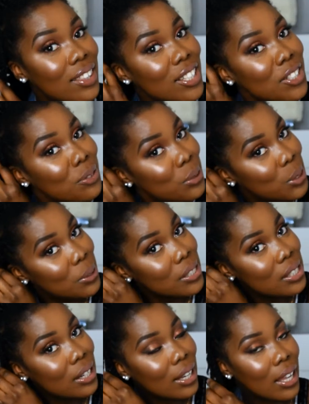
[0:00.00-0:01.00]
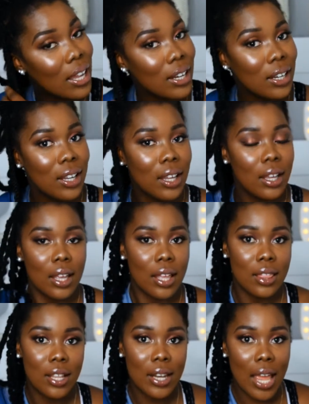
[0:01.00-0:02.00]
Then you retwist it again
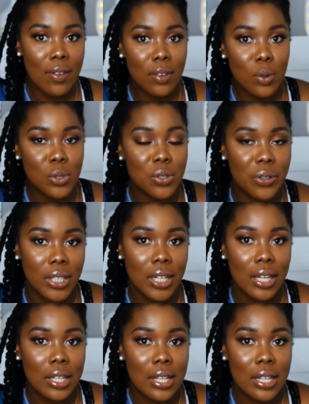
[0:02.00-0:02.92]
and then life goes on.